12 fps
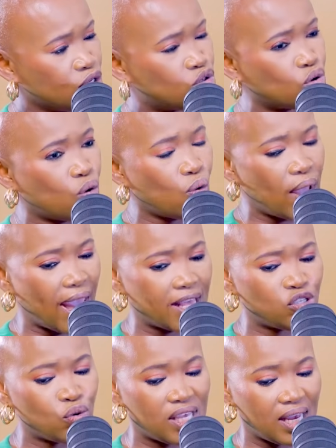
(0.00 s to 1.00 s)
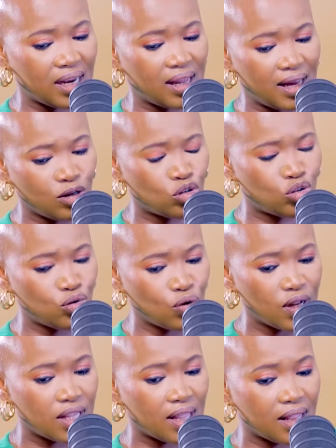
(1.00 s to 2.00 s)
So as you get into
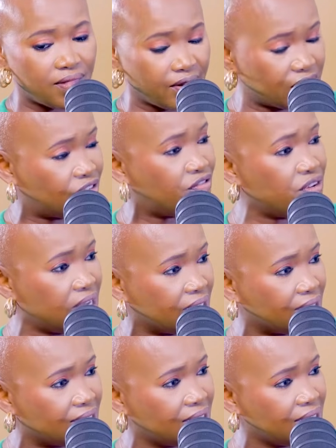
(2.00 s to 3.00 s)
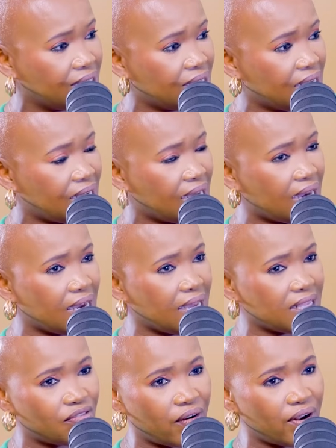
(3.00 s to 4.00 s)
this field,
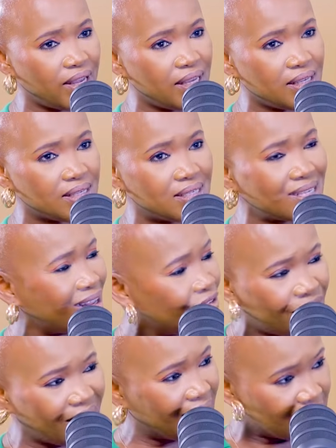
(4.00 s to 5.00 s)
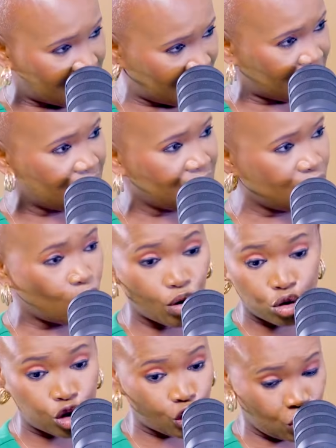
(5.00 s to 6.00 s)
it's very selfless,
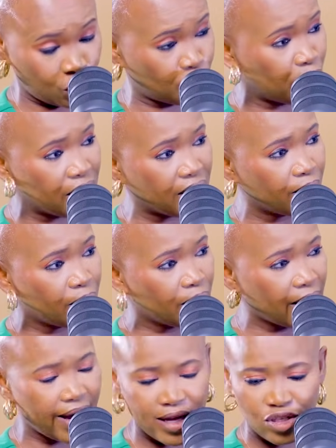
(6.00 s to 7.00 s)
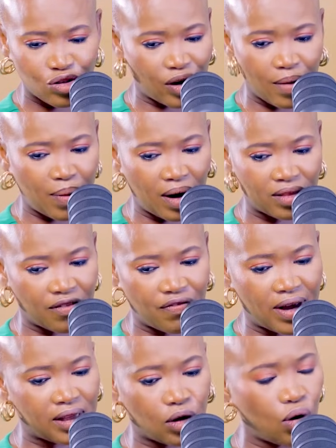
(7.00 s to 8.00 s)
or should be. It's not about the
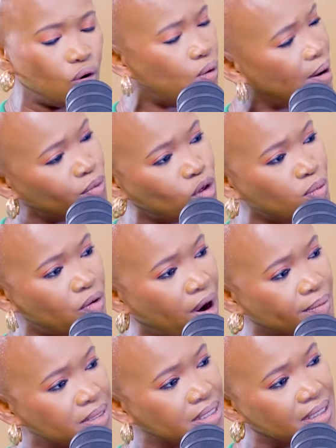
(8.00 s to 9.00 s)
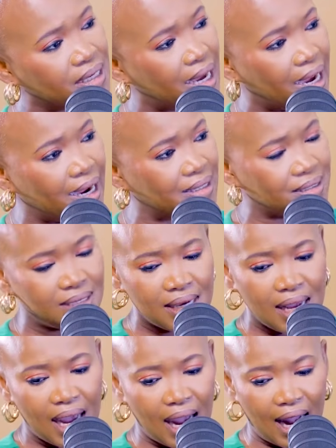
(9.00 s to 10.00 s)
fact that, I'm Tumie Ramsden and
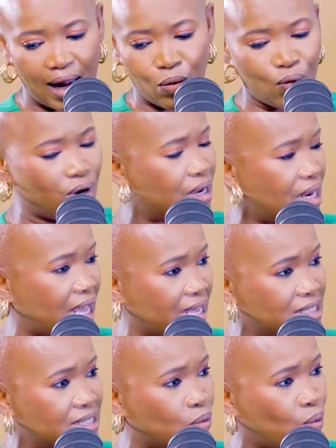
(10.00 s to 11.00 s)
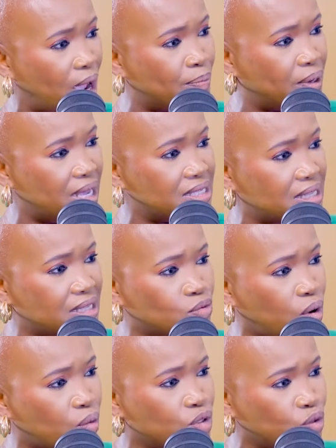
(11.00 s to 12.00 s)
I work at X at Y place and this is
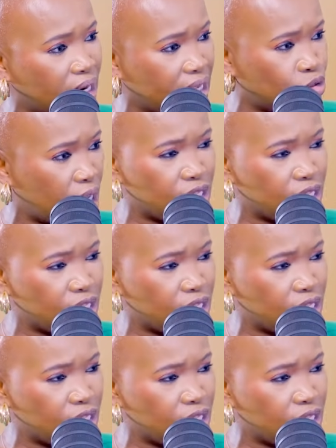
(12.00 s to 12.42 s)
what we do at X.